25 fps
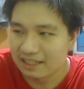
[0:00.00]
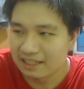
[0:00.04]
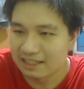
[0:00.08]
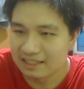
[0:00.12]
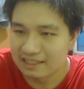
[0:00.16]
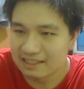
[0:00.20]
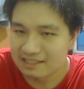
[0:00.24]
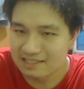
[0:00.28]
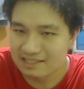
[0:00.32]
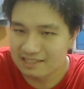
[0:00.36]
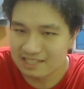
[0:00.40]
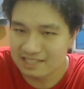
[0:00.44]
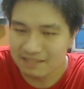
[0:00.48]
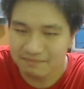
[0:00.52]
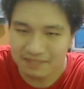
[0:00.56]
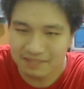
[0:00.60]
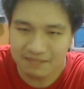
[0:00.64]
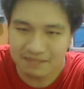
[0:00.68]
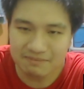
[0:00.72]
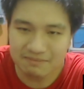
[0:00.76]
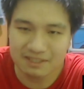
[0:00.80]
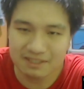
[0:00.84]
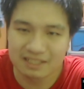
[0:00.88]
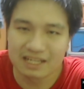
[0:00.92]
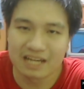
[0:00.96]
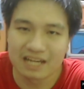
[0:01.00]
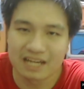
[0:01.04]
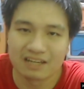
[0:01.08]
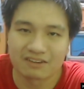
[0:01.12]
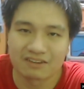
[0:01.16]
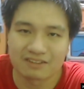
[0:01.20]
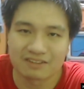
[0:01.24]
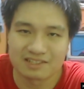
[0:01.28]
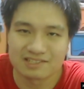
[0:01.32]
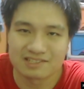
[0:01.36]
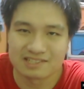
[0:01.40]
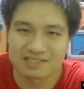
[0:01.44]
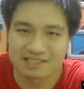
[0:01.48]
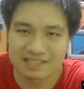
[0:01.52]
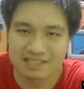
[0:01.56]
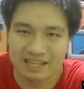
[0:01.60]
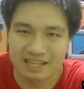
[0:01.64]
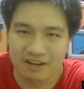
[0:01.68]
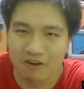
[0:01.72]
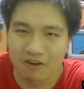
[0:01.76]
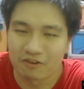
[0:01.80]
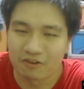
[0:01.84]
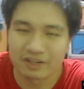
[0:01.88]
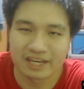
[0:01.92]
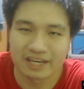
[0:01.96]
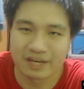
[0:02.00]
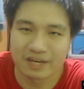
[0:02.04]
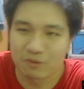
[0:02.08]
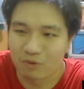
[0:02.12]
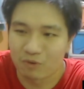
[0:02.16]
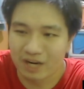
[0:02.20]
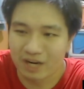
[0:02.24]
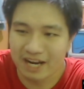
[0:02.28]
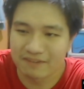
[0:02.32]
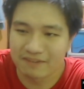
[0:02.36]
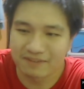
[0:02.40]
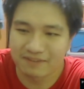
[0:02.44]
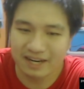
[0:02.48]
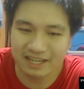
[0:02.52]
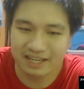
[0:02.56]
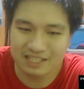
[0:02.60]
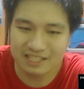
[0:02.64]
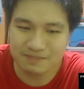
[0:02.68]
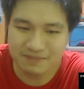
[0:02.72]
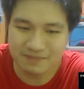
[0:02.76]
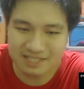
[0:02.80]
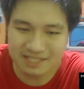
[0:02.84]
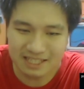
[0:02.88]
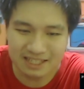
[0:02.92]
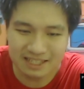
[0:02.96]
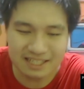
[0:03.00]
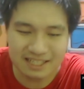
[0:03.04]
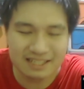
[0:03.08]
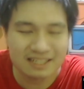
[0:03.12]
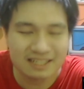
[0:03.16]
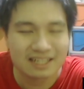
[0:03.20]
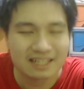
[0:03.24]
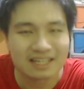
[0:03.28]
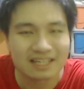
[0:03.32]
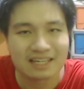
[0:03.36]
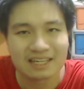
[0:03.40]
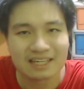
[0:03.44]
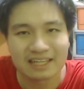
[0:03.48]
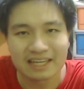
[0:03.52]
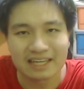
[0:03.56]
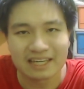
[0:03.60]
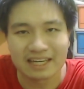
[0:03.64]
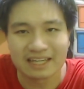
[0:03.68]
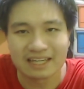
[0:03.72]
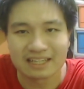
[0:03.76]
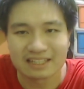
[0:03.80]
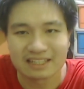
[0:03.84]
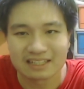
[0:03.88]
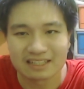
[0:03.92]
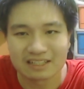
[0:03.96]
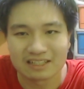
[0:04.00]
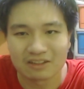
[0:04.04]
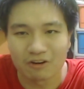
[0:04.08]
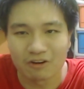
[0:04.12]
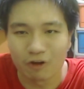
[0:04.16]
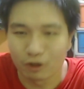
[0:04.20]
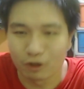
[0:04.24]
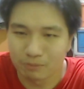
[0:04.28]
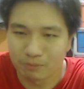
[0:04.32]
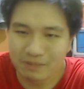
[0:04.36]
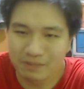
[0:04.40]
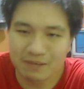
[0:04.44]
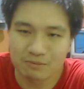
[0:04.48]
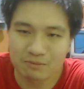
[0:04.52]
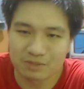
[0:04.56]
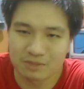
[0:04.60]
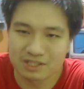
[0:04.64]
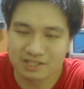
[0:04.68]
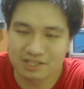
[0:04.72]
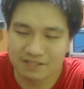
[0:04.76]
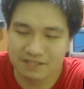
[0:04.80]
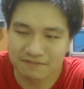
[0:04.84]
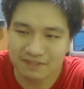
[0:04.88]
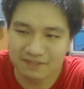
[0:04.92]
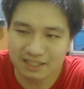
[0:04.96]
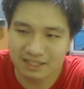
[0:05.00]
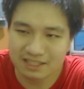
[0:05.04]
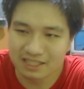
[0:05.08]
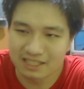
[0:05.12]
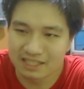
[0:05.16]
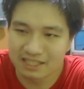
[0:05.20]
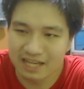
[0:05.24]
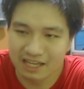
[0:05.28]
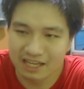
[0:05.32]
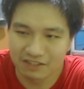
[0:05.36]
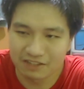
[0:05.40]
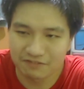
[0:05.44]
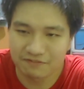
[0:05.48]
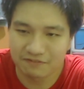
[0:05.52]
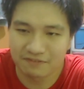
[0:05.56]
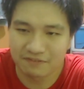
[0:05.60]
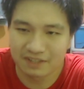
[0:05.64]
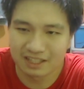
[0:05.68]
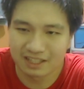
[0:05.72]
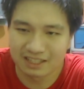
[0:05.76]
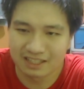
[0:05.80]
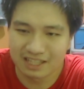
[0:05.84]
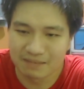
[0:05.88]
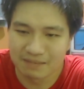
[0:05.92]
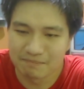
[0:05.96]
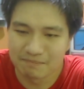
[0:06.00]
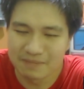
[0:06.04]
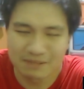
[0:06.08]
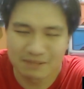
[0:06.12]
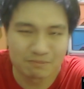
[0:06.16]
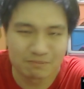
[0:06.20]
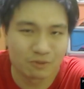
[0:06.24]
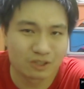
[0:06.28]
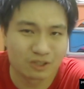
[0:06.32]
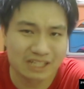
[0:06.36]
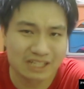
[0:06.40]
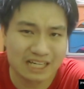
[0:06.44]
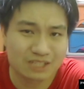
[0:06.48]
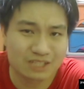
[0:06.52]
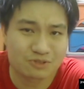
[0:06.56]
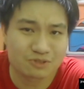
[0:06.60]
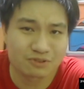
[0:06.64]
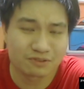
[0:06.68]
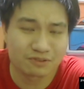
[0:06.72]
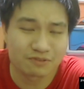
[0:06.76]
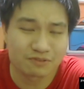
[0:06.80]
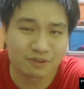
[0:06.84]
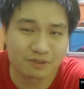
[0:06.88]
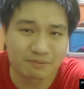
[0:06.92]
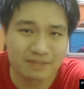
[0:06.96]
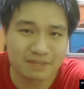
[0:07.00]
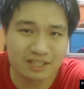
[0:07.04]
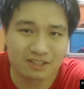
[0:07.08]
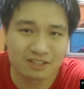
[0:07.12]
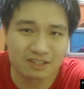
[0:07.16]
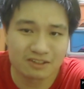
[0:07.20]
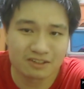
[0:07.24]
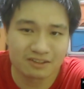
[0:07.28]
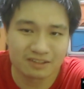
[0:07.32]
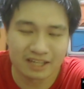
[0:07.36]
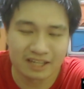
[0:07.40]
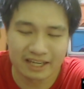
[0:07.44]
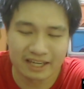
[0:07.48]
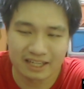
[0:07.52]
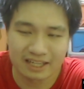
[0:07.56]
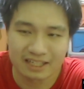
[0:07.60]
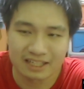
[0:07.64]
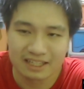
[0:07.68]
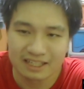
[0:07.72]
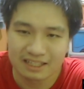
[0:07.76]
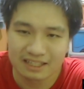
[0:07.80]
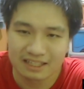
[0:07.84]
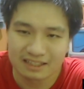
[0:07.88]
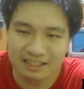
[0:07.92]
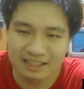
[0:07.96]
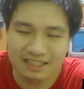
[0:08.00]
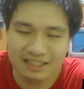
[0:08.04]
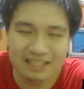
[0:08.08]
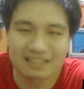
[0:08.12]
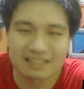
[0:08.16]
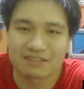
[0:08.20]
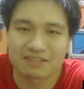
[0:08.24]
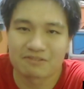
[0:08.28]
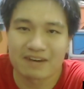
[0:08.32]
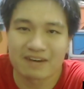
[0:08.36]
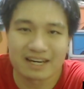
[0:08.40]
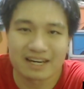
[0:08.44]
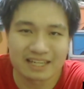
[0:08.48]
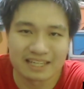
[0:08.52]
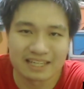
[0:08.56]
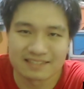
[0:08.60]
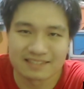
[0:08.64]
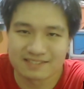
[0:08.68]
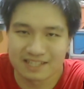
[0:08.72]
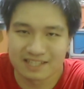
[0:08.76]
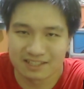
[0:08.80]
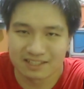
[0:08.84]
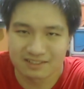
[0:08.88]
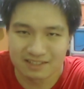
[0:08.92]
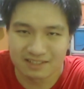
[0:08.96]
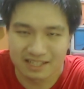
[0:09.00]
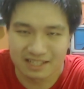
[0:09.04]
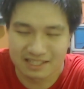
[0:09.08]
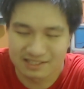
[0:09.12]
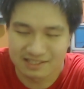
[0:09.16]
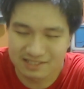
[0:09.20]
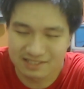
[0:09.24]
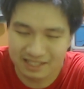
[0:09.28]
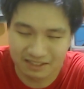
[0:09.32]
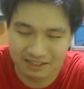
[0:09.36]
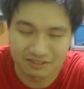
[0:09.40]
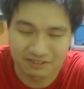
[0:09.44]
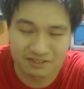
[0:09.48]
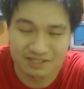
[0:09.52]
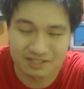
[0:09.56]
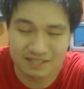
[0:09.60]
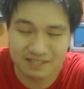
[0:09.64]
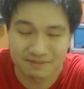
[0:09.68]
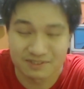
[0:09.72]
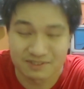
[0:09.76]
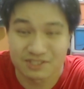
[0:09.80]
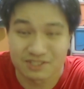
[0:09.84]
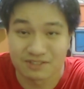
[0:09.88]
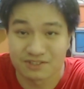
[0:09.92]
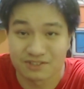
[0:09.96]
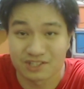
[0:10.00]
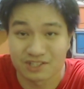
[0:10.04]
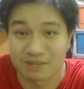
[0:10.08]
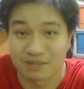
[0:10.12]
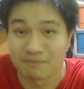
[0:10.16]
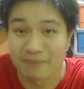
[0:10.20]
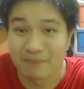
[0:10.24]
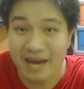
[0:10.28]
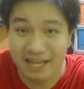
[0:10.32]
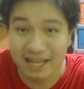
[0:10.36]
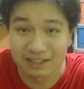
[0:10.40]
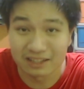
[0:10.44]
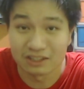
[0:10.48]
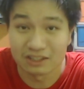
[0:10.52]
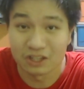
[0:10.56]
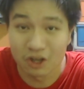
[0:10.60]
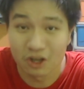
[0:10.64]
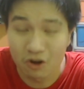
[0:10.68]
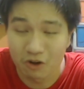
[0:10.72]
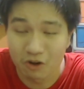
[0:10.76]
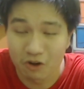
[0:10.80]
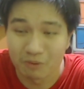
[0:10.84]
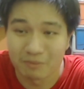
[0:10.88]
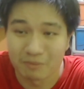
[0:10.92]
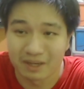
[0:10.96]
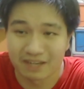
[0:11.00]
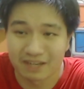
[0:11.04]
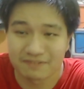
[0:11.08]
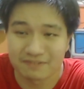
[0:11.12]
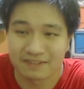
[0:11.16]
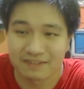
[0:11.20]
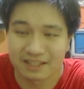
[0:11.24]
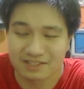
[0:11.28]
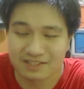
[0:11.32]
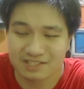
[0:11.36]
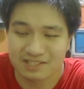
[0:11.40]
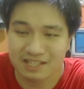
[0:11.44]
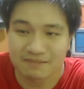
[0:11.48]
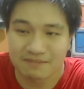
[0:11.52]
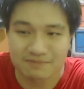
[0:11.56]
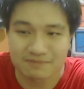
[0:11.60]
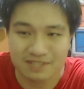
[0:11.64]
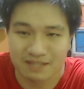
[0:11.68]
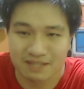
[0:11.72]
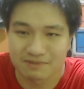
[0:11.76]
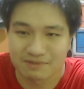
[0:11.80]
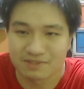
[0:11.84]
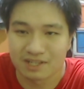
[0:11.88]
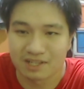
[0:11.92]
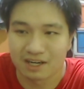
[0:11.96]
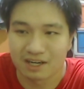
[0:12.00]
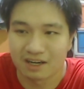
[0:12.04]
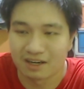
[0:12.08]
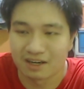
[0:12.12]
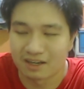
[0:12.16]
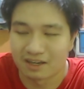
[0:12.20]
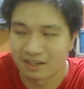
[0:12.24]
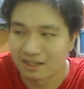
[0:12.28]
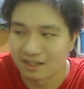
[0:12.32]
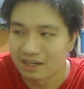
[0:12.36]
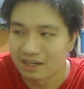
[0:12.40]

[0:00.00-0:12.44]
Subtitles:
sometimes the dialogue is just like, okay, whatever, I guess, because I think in Old Memories, I feel like the dialogue felt a bit more natural for me, you know, like, not that the writing in Zenyu 37 series are bad, no, but I feel like sometimes they are,